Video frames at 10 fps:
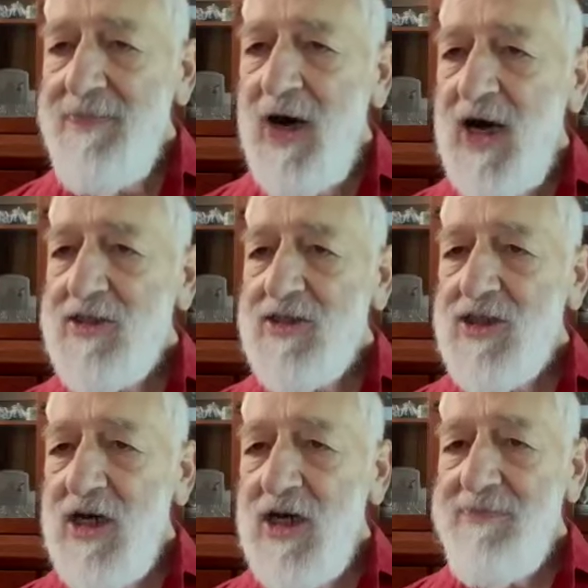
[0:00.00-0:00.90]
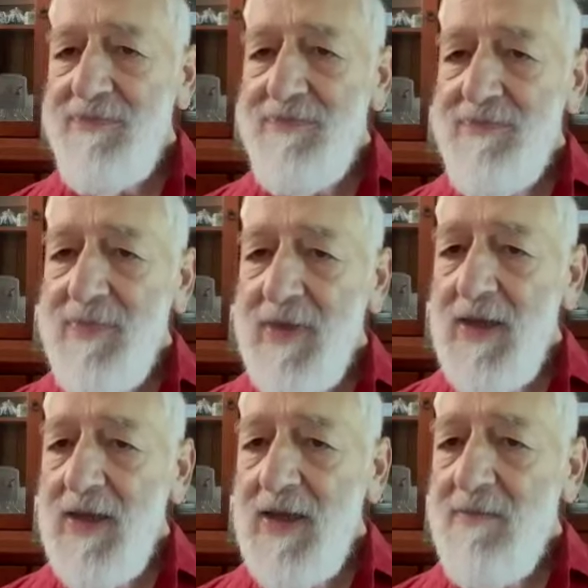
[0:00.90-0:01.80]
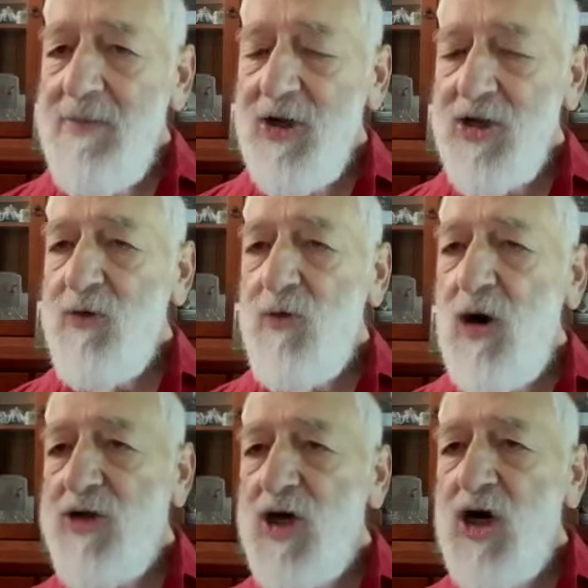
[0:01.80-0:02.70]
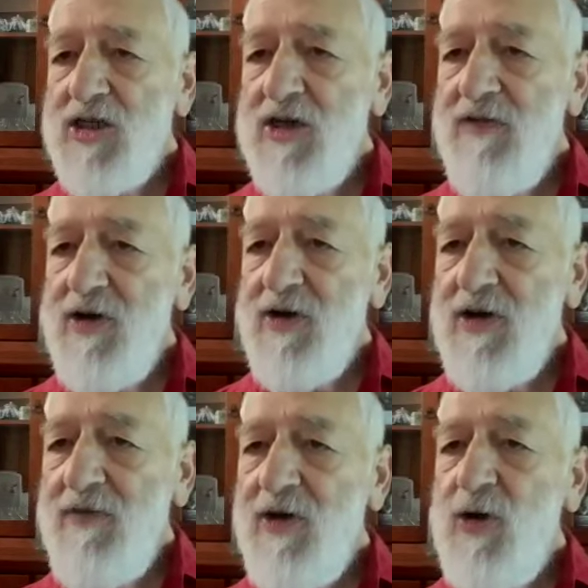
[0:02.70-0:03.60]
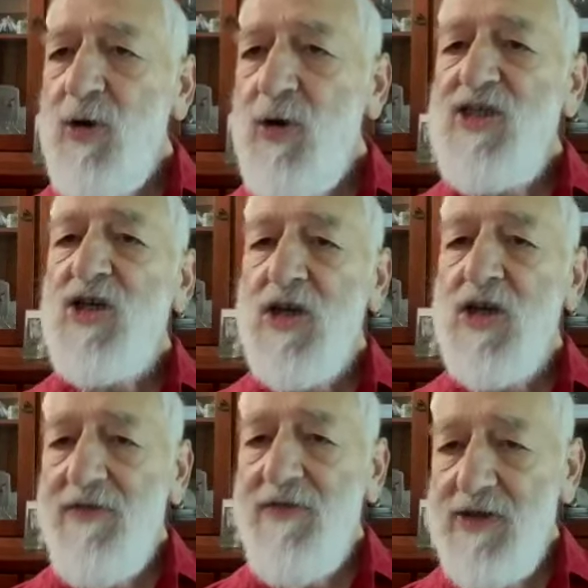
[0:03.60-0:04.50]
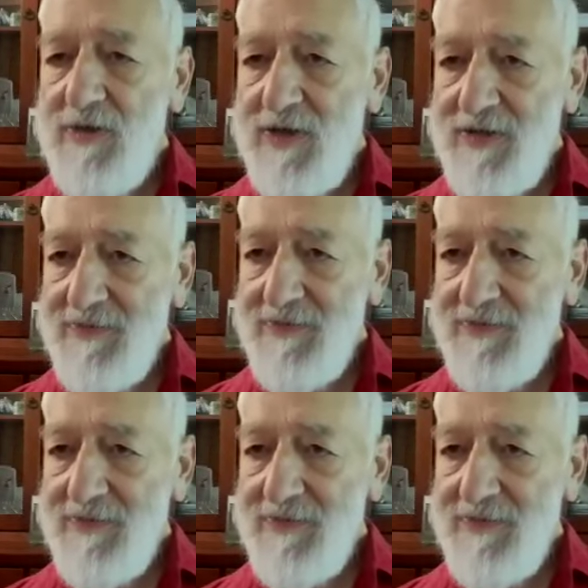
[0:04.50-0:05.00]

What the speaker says: But it won't hurt if you ease yourself into it.